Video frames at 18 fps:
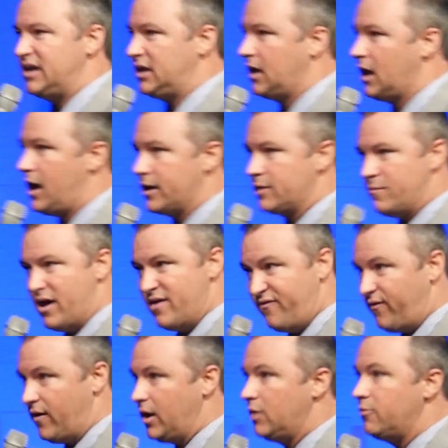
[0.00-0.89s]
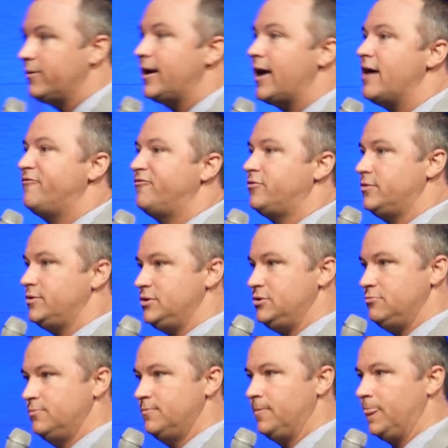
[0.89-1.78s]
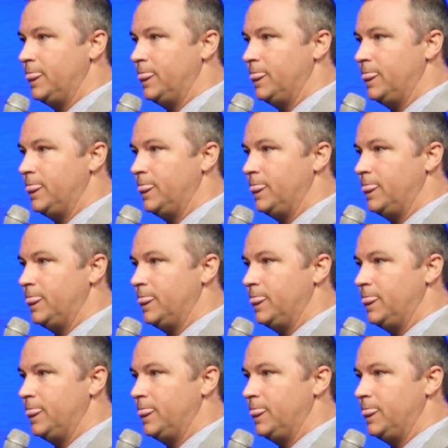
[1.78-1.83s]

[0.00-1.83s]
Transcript: God, am I following after you?